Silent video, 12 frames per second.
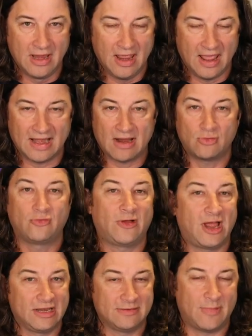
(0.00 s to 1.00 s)
And I will
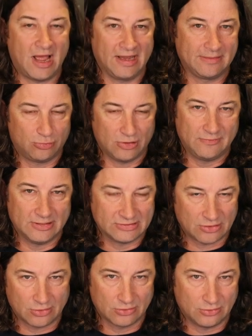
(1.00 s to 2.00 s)
find my previous
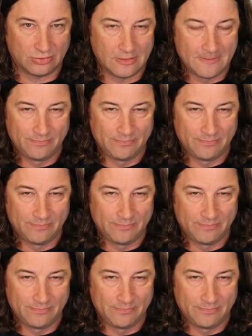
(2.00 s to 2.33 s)
article